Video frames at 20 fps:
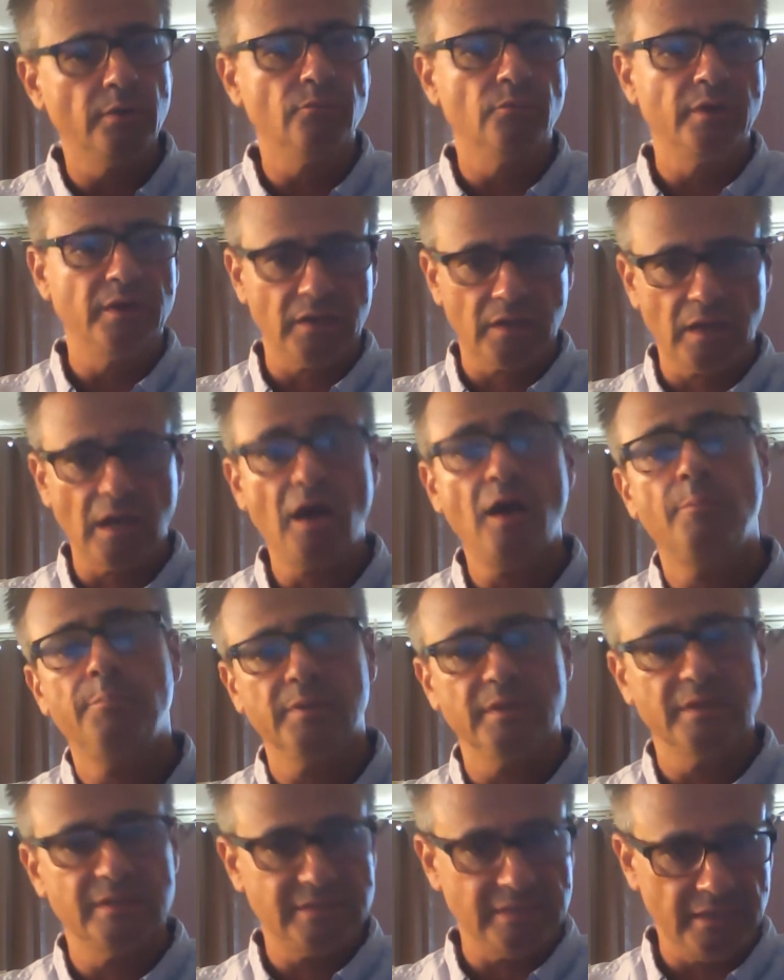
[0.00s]
Read it a
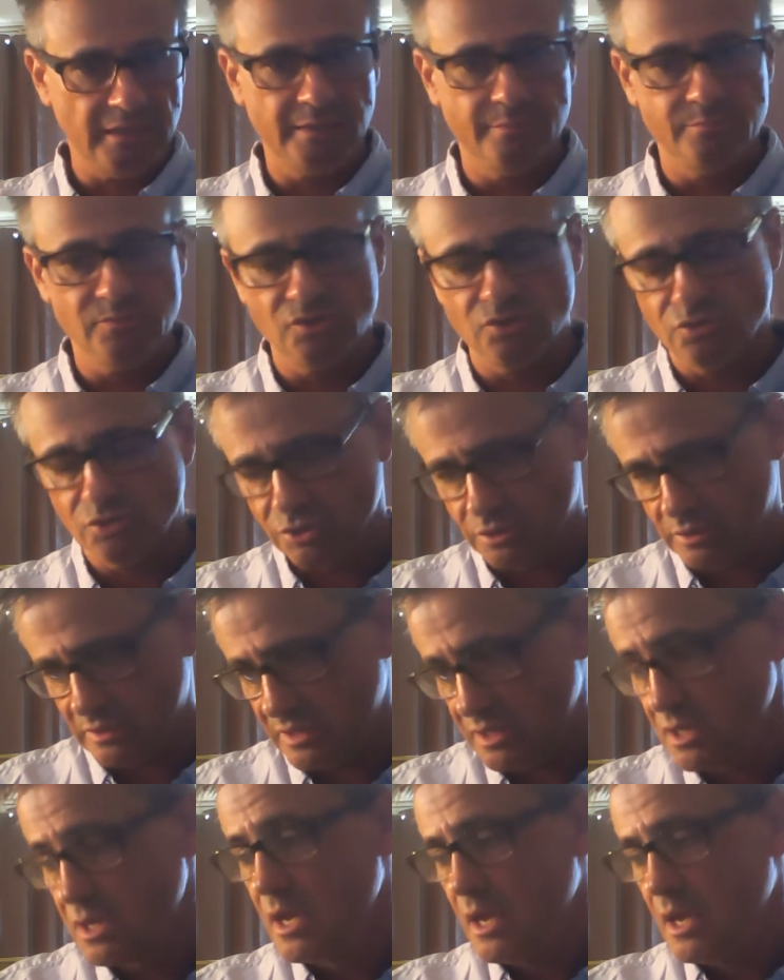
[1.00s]
couple of times usually,